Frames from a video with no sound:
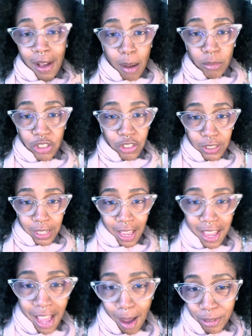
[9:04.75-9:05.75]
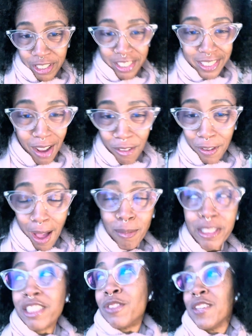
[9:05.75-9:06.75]
I just
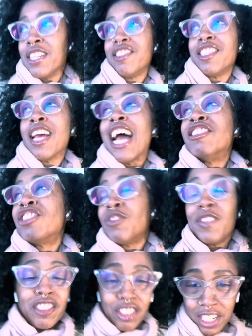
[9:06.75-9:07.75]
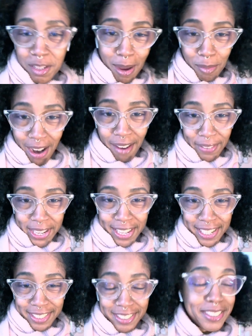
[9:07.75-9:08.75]
finished eating my
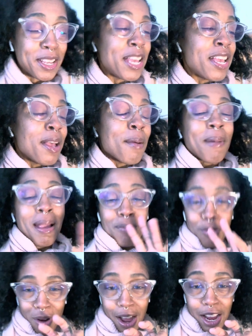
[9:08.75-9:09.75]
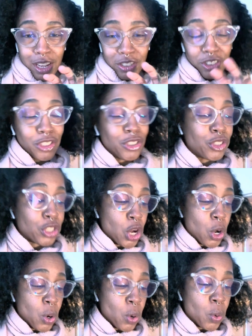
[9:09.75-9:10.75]
breakfast, my brunch.
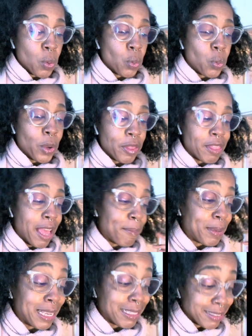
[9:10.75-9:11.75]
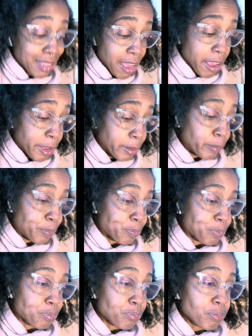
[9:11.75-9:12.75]
So with that being said,
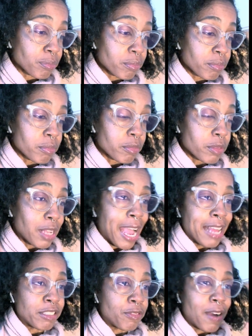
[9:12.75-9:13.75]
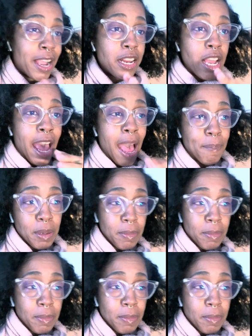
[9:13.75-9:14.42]
I had to find a